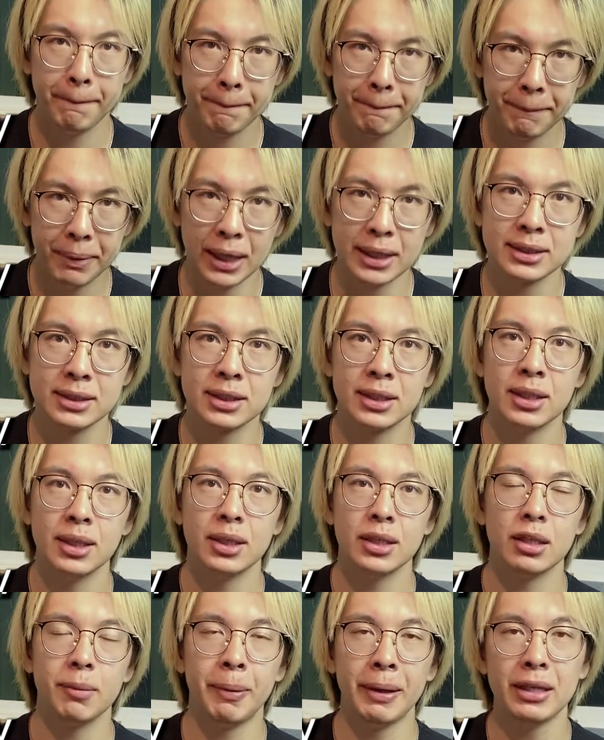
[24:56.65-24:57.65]
But
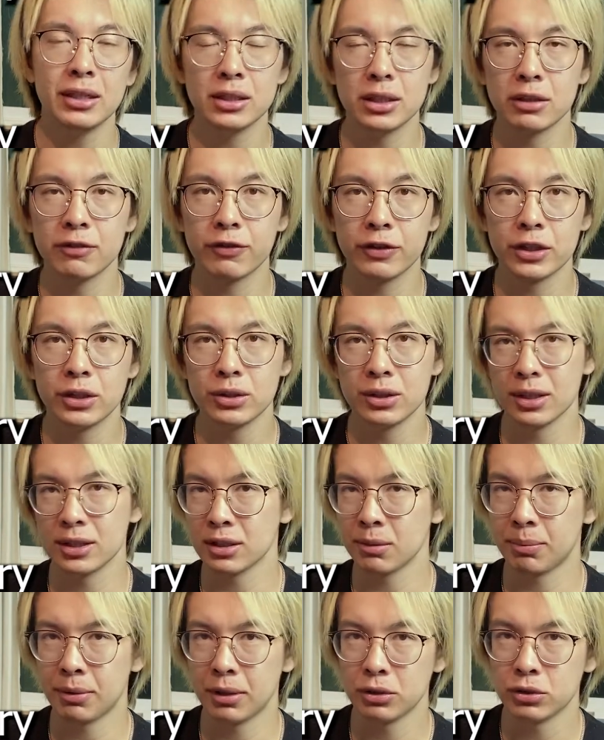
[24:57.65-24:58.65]
the penalty for using this
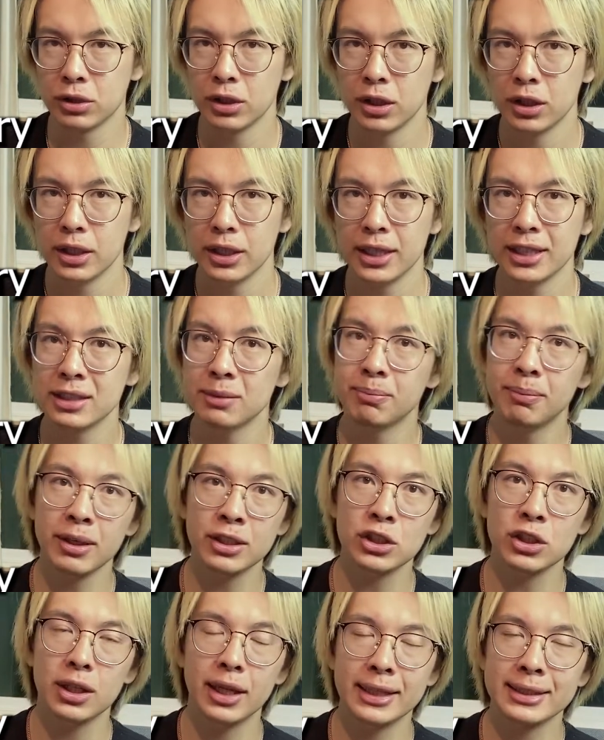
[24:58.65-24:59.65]
approach is
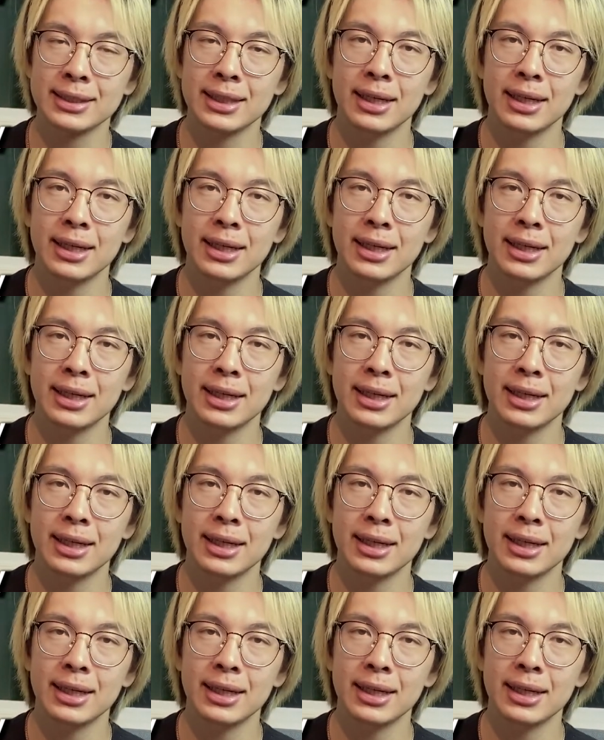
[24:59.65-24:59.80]
much less